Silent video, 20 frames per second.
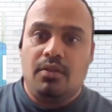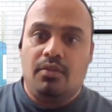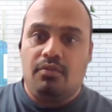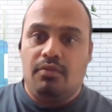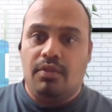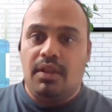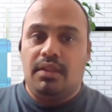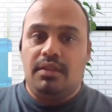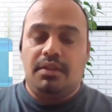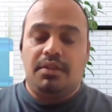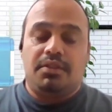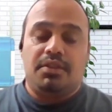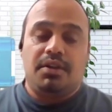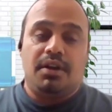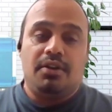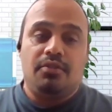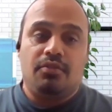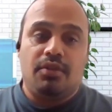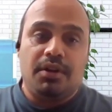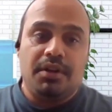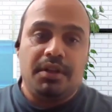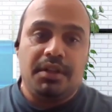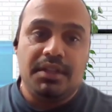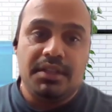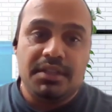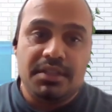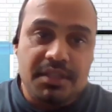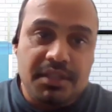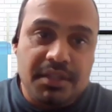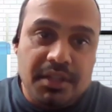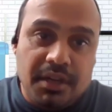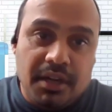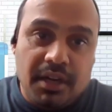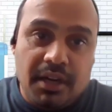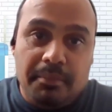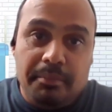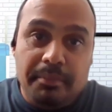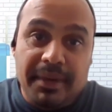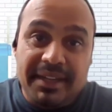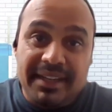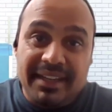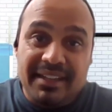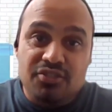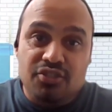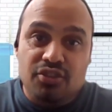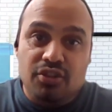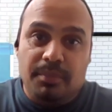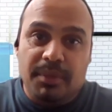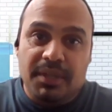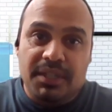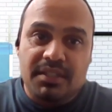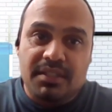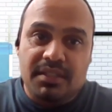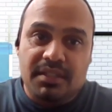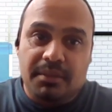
well, the third one is the metagenomics.